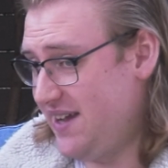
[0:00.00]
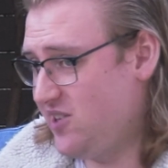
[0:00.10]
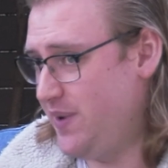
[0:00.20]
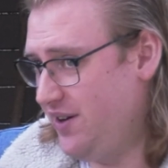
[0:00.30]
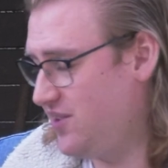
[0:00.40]

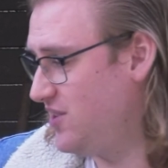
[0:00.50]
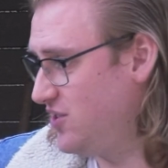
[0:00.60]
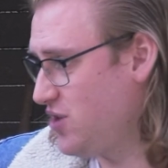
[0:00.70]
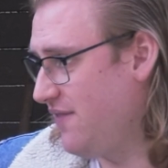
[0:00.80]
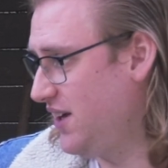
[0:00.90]
experiences
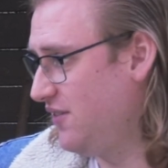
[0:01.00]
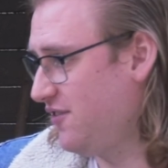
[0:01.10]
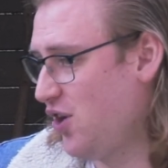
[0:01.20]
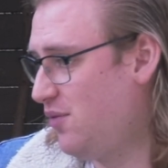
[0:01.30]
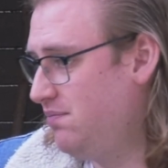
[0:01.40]
traveling
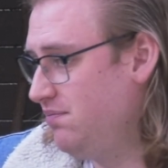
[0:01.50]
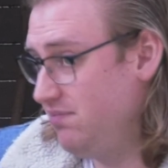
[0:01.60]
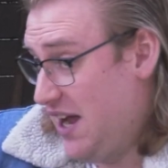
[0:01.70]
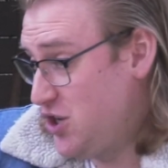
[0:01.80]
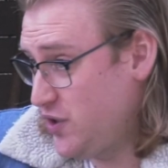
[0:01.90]
from
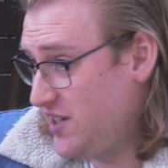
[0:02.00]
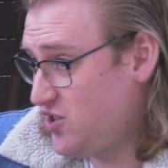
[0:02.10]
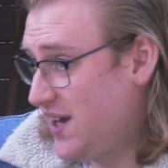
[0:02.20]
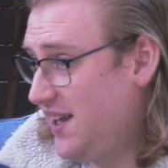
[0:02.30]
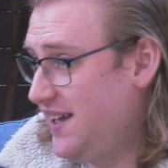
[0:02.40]
country
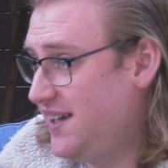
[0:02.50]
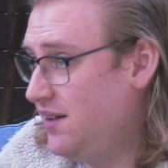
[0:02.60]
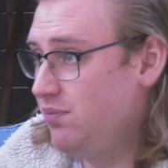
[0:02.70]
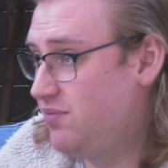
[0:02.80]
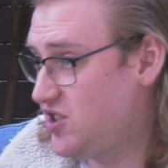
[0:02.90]

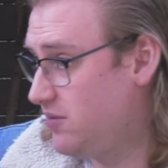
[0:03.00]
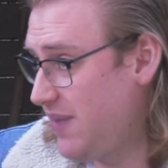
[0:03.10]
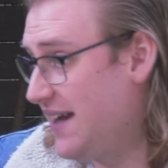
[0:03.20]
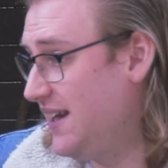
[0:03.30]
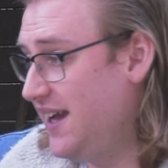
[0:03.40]
Australia to
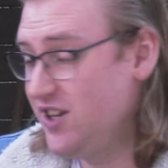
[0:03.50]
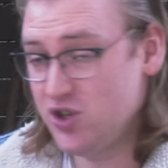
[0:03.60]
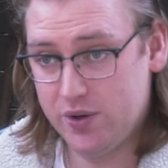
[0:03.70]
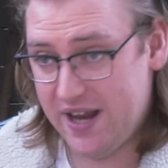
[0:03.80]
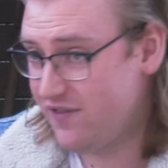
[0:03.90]
Adelaide
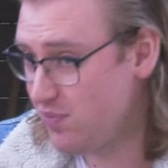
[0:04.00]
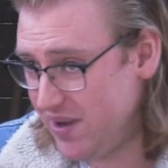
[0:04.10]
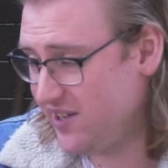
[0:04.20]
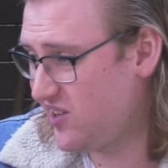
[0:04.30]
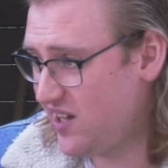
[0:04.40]
to an even
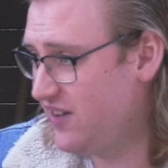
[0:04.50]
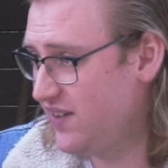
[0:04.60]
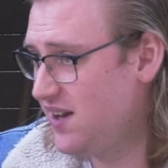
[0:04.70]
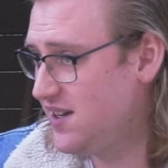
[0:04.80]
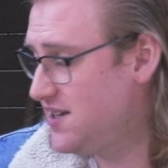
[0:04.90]
bigger city of
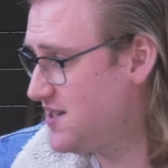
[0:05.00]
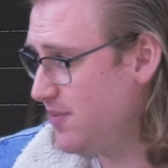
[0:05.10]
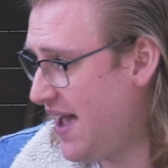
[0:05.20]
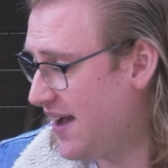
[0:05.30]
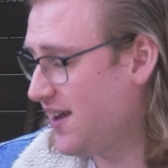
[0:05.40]
London to
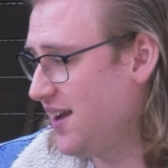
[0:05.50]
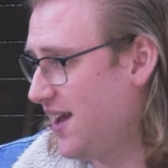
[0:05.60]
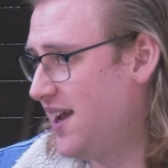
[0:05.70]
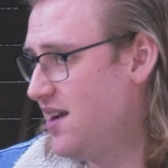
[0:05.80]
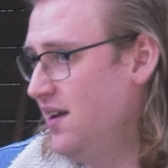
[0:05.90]
back
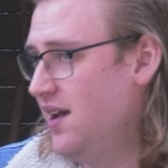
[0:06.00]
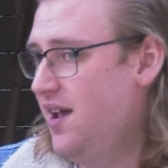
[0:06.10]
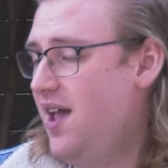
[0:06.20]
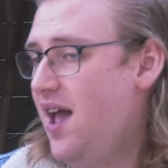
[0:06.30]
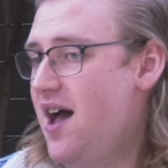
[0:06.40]
again.
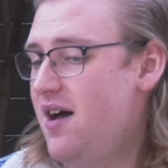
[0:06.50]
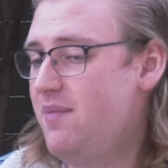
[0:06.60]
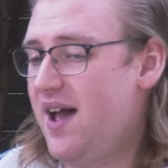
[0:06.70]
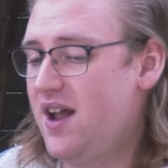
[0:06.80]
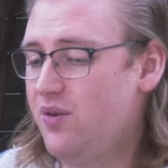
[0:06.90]

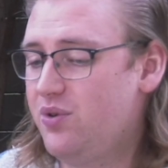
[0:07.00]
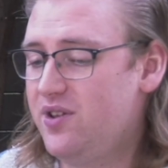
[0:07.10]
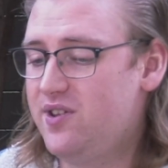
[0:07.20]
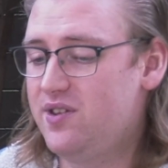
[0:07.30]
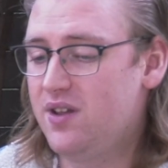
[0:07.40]
And it
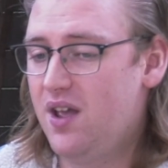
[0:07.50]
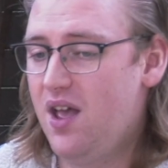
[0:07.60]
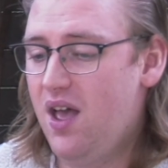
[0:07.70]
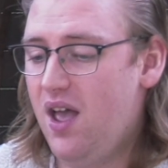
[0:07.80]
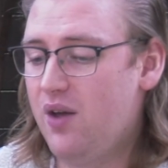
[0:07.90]
was
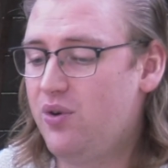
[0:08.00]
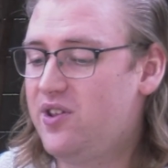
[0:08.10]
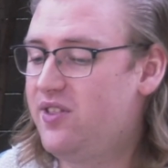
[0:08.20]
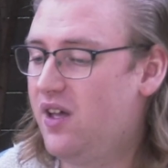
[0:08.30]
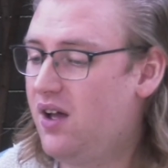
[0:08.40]

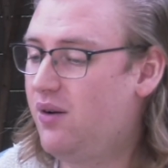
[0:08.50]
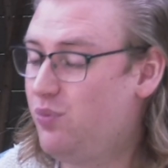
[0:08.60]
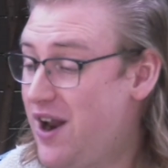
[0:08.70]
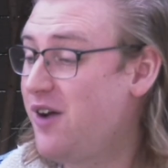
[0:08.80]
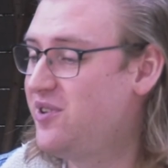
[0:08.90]

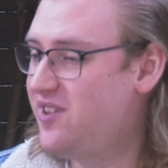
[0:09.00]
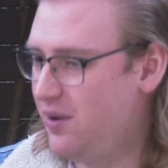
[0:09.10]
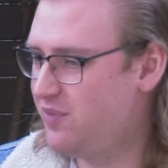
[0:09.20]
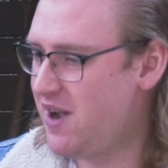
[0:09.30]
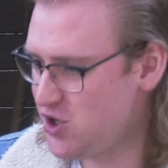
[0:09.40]

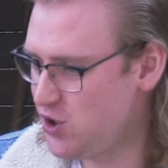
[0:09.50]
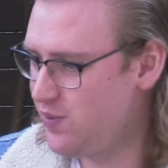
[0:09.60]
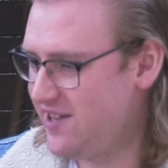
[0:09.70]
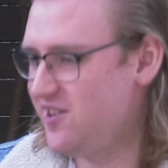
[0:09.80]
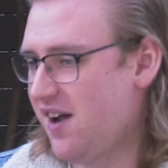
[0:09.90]
my 2
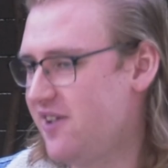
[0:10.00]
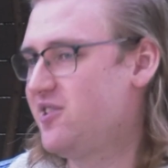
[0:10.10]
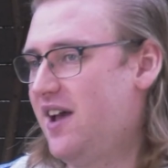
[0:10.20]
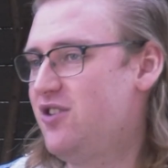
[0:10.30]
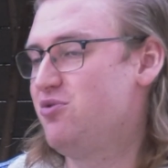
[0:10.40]
weeks in
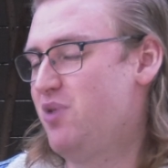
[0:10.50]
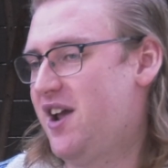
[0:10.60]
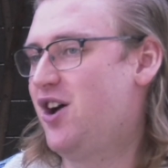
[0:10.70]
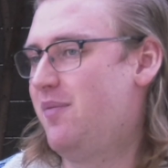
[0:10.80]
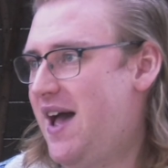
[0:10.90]
isolation when
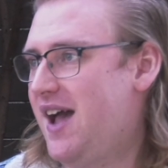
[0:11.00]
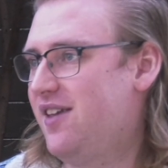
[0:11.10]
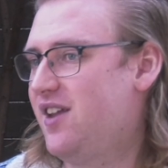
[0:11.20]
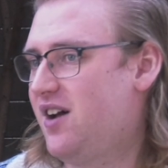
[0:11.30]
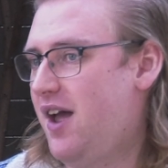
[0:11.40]
I got
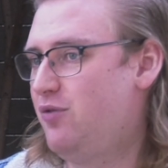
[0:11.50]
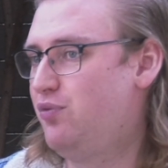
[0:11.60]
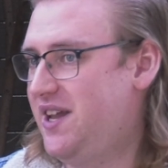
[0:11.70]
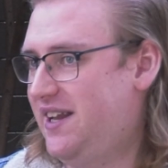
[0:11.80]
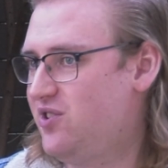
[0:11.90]
back that I
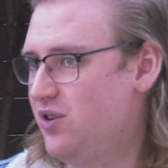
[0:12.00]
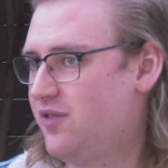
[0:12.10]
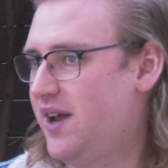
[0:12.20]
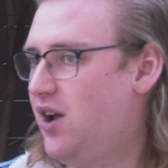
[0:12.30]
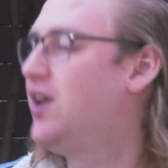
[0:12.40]
really sort of
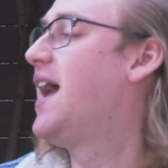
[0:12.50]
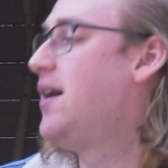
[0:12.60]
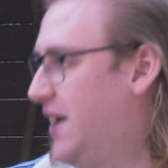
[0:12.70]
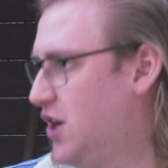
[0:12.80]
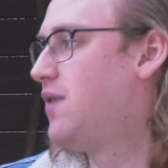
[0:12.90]
went, okay,
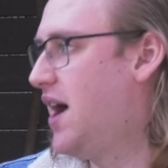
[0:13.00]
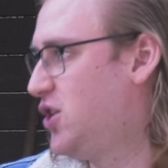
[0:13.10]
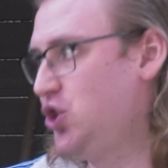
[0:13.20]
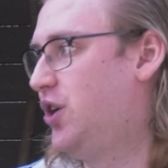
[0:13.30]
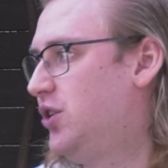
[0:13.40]
we're going to write a
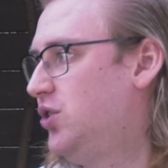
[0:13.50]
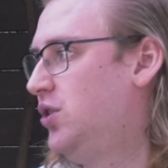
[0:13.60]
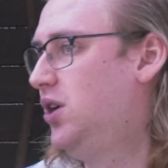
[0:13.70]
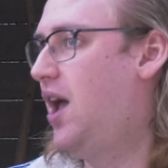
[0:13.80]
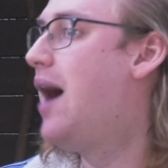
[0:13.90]
show
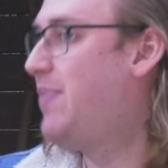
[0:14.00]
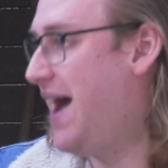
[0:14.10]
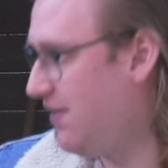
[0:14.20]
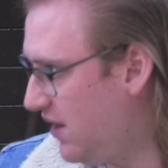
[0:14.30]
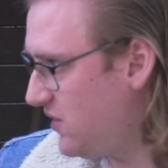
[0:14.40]

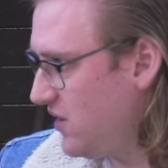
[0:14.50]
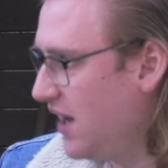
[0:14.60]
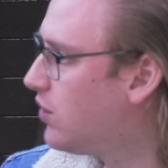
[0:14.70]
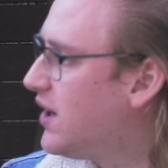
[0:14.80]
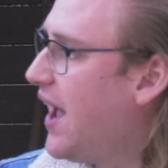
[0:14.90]
about this.
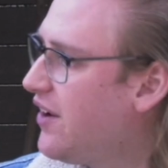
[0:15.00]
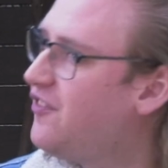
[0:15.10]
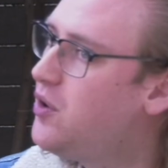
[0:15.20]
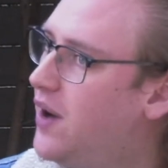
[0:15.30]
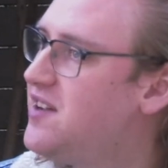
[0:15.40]
I'd already had a
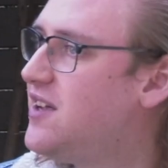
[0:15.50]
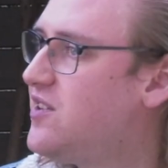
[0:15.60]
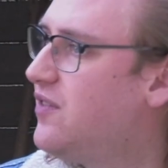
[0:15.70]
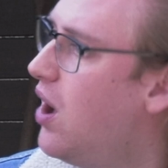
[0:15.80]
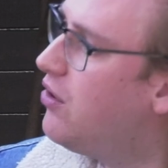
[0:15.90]
few
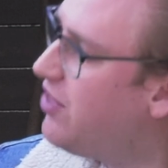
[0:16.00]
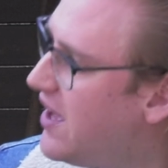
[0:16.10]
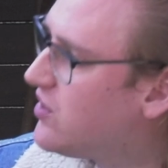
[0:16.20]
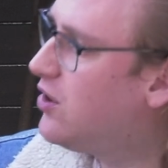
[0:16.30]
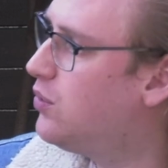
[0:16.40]
ideas of, oh,
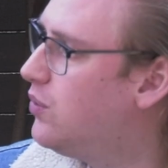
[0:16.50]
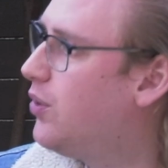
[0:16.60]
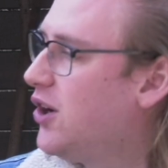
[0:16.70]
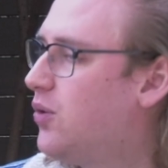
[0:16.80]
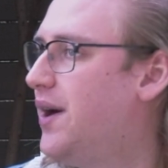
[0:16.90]
that song would
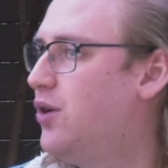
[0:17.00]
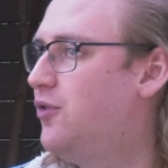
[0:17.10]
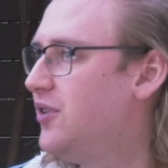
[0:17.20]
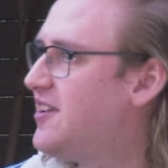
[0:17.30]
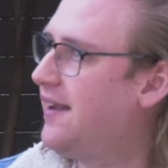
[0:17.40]
work well
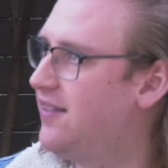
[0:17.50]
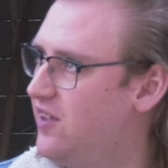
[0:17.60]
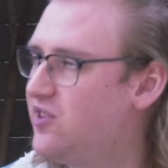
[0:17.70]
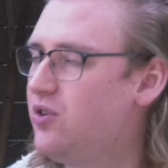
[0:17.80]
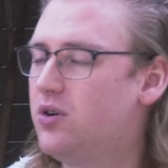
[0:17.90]
for telling
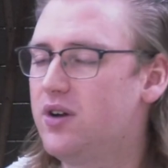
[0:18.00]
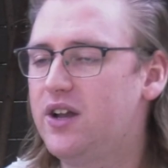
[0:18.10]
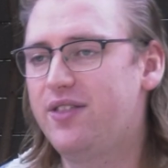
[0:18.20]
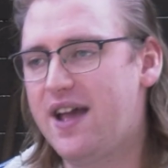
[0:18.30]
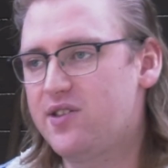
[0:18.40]
this story,
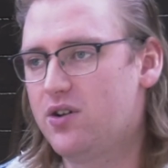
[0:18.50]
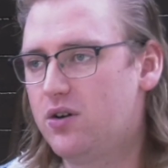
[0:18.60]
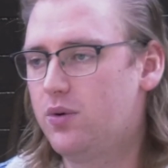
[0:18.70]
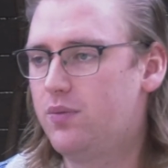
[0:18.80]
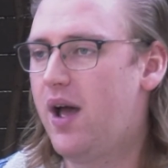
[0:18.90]
or that
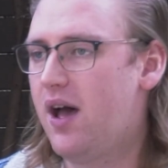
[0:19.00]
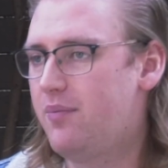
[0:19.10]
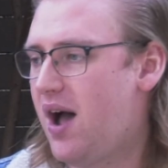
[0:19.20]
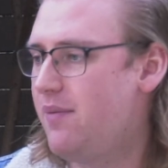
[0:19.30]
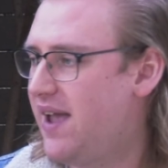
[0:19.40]
song
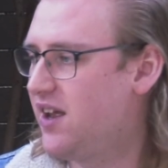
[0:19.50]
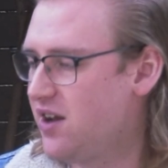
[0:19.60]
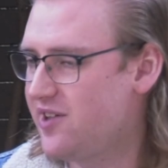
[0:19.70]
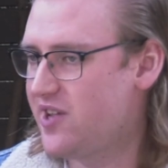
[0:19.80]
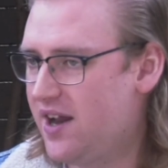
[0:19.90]
might make a
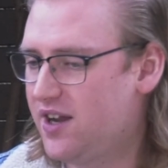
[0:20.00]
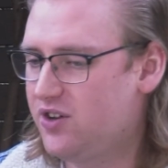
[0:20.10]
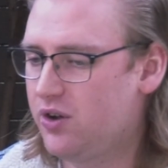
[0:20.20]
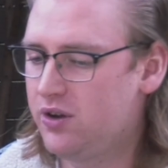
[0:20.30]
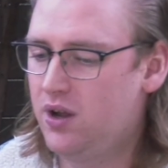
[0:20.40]
nice
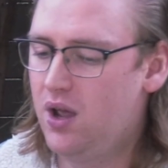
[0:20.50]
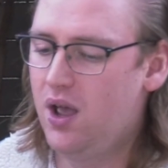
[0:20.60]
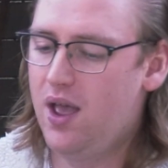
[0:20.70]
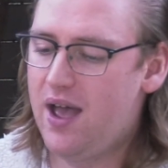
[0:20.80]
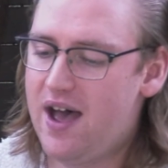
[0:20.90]
anecdote.
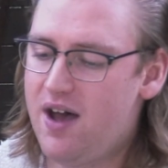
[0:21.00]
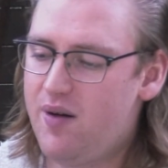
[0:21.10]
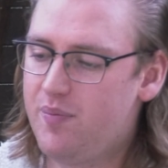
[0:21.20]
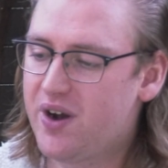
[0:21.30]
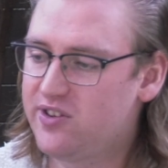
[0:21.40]

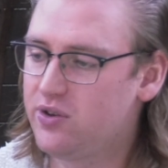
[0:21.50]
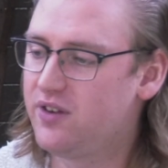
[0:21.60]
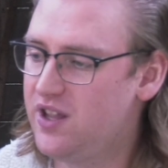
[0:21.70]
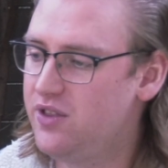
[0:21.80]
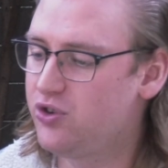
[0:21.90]
But I sort
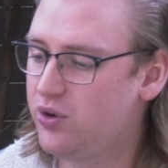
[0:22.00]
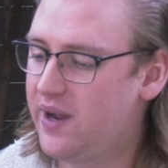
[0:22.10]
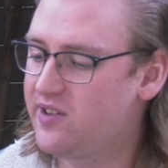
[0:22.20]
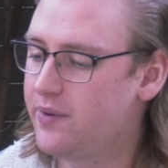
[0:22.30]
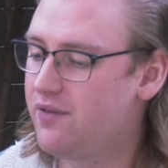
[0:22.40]
of, in the 2
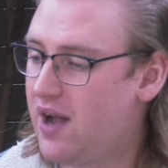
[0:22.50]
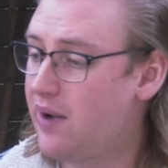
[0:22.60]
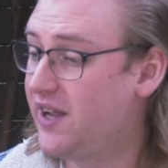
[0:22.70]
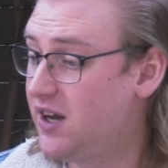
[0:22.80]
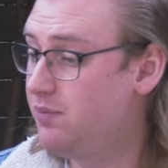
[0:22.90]
weeks, I went, right,
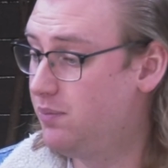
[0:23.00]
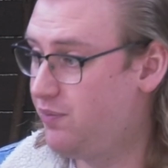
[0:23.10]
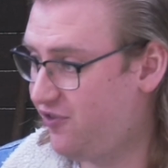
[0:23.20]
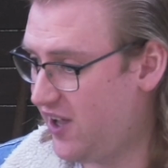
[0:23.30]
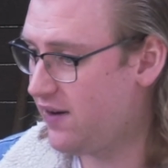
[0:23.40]
we're going to
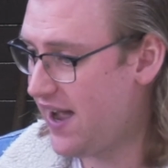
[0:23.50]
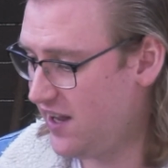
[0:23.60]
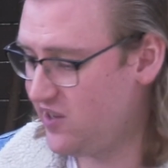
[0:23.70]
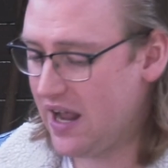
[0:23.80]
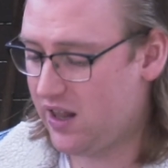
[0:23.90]
figure out
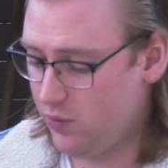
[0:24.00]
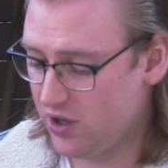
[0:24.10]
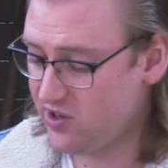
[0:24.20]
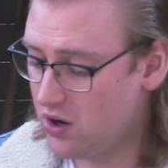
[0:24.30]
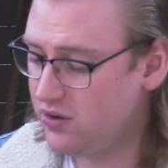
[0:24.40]
exactly what
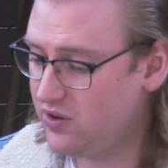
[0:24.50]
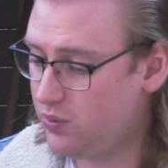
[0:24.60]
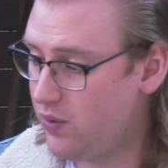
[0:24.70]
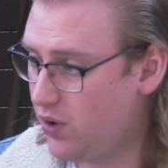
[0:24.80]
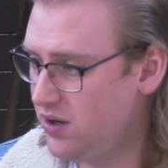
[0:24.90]
songs
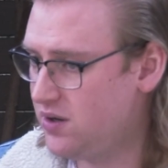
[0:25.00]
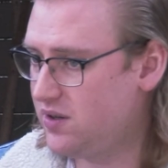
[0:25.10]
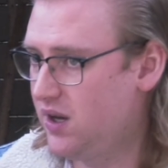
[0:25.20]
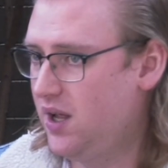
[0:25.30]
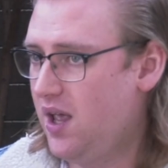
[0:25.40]
we
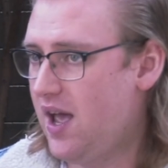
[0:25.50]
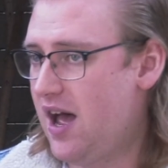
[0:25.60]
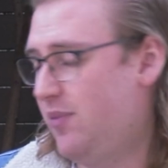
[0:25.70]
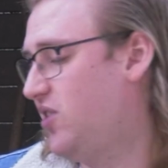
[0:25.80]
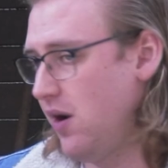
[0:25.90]
want,
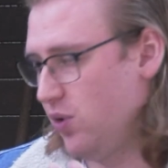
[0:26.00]
because I